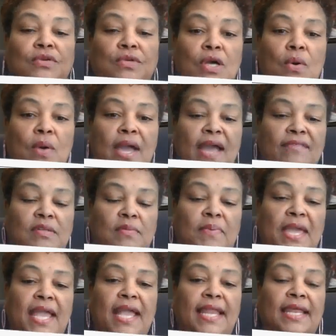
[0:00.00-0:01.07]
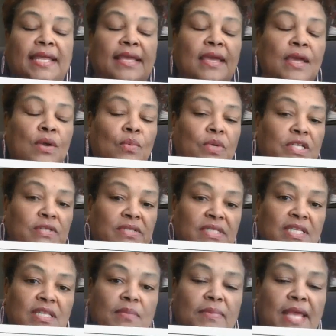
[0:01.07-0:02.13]
You don't have to panic when you
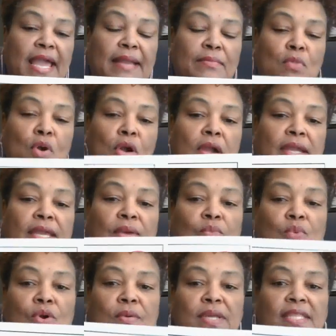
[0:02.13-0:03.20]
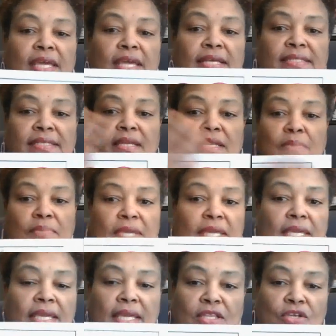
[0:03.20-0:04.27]
see the black mark and worry that it's going to
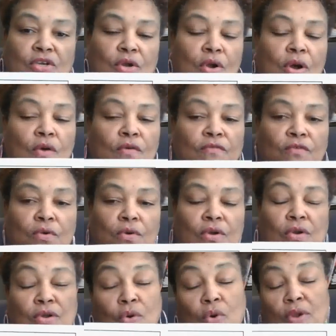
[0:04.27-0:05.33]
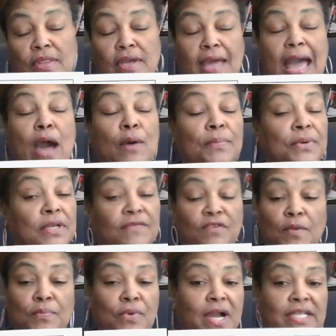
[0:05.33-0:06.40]
be in your over or the output of
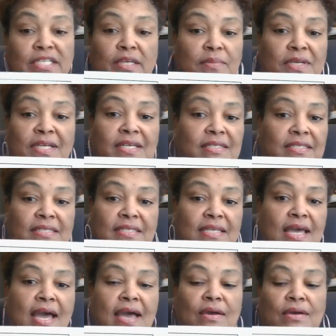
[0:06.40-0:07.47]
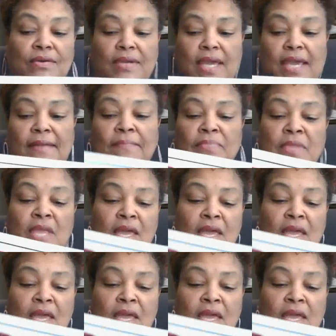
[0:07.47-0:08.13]
your project because it's not, okay?